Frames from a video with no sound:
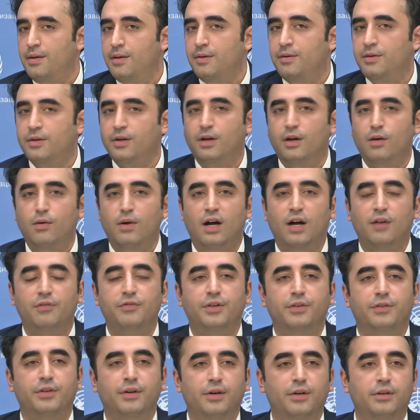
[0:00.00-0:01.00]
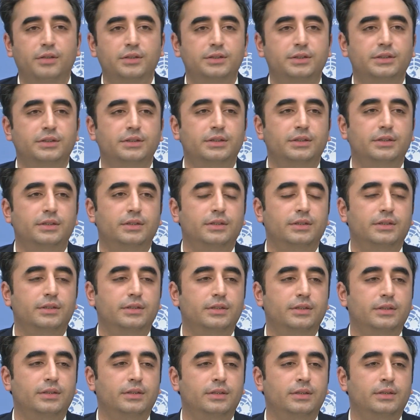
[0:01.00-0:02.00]
to go after those
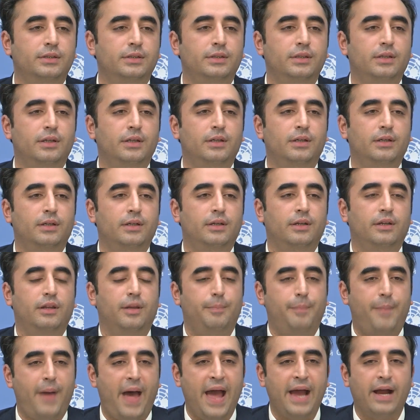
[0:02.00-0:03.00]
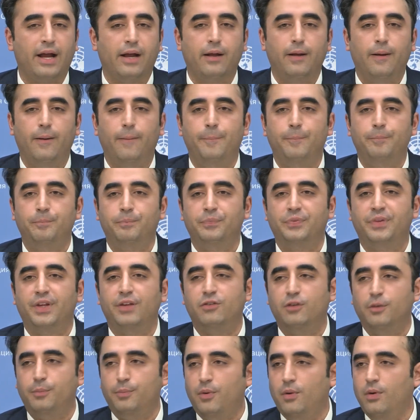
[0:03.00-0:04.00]
that back, that
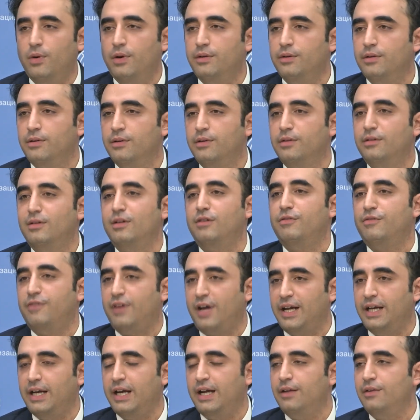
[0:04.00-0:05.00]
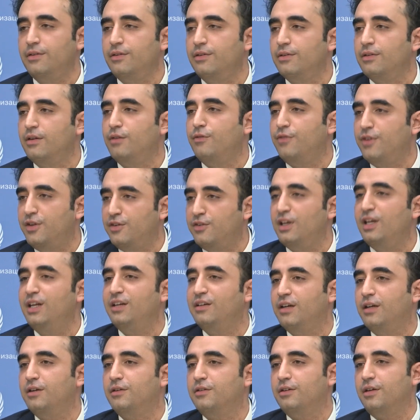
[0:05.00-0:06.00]
support, that finance, that
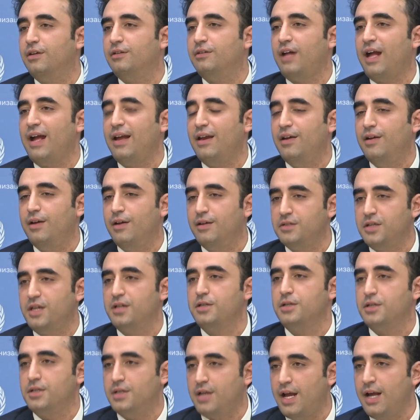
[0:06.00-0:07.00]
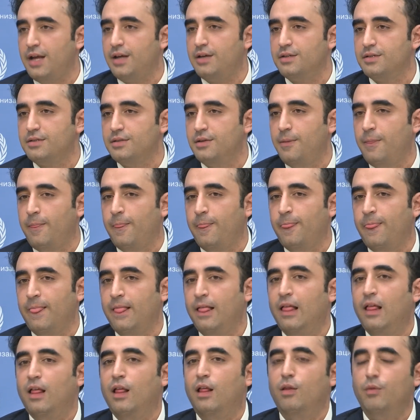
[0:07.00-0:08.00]
facilitate such attacks
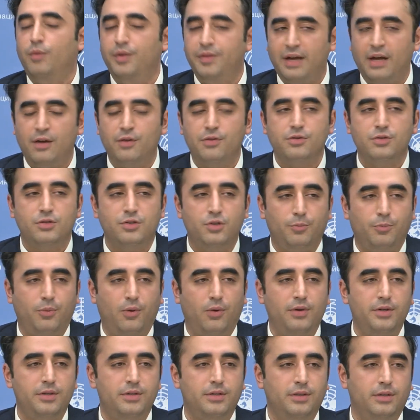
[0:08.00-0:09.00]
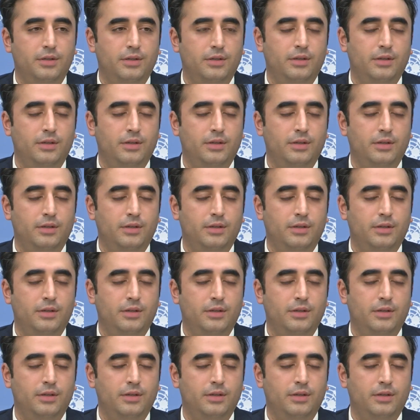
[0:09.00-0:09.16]
without the support